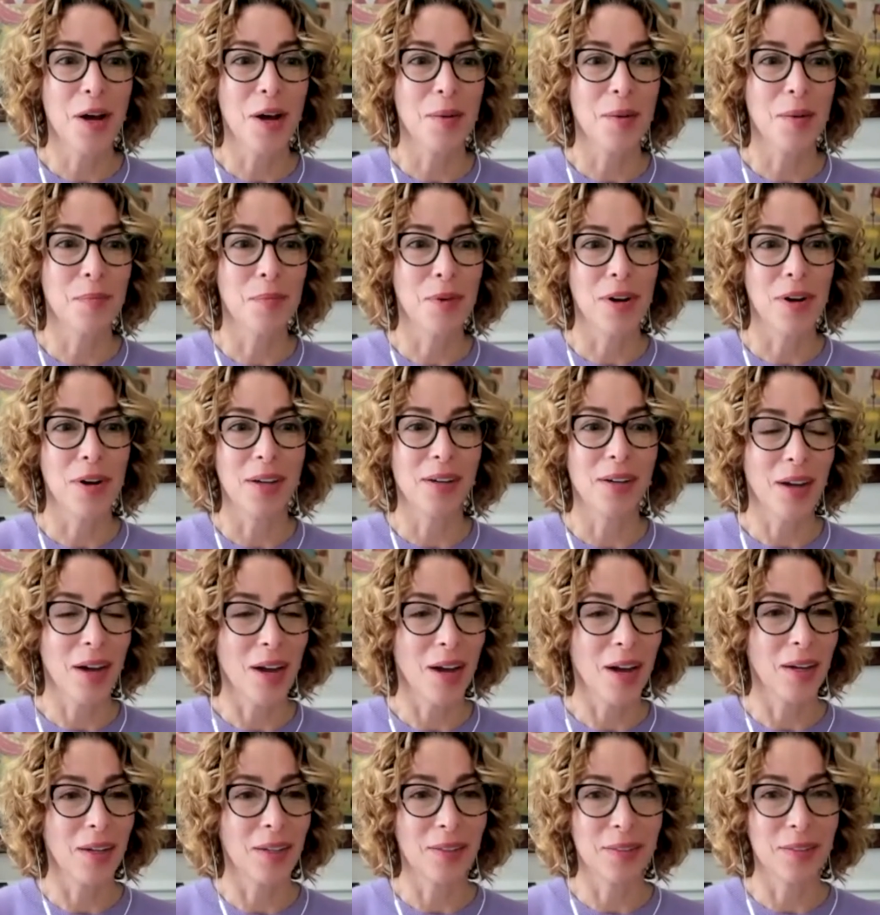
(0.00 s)
but
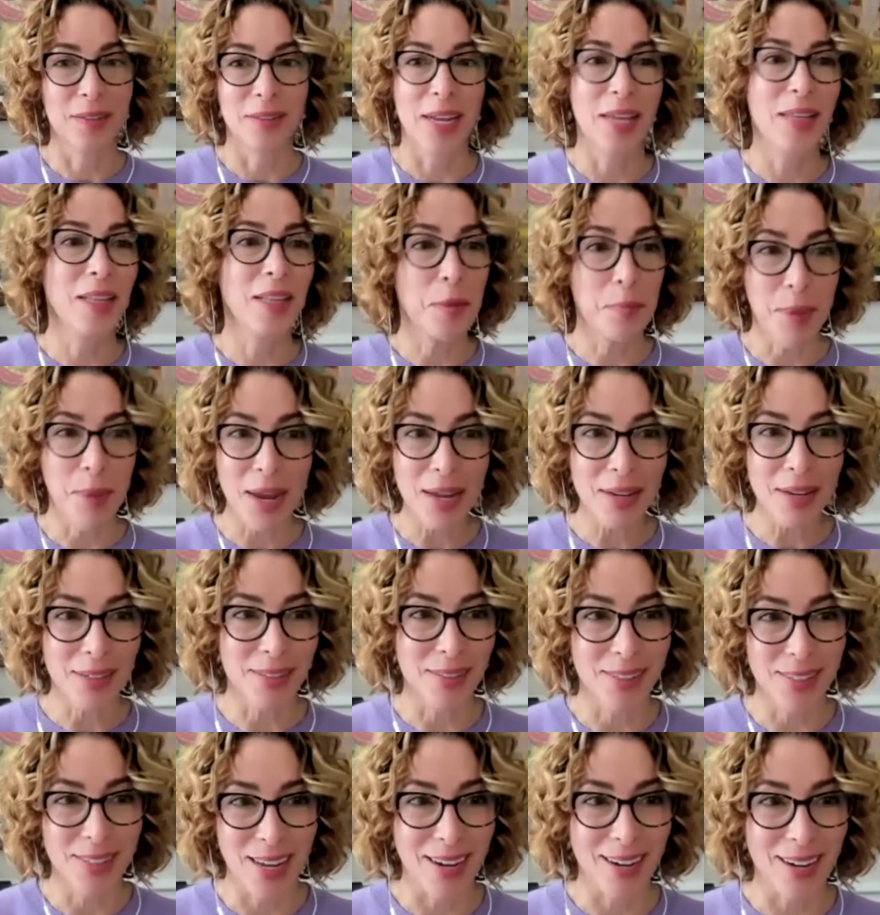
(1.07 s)
daily
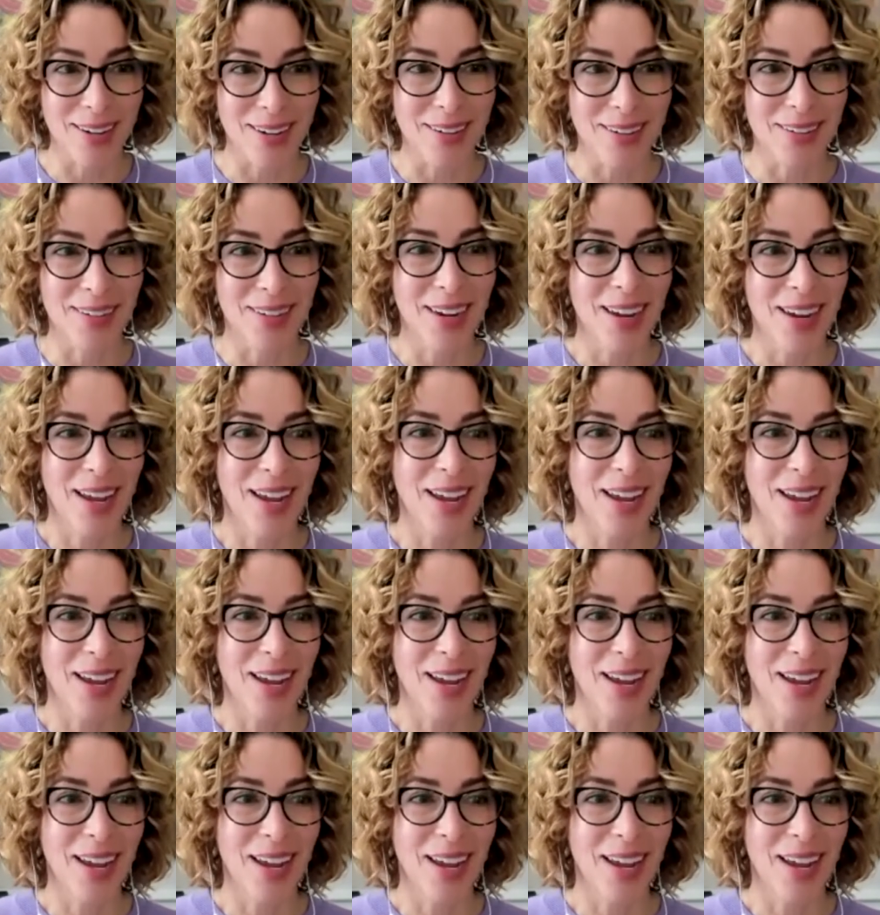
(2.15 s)
maintenance care. And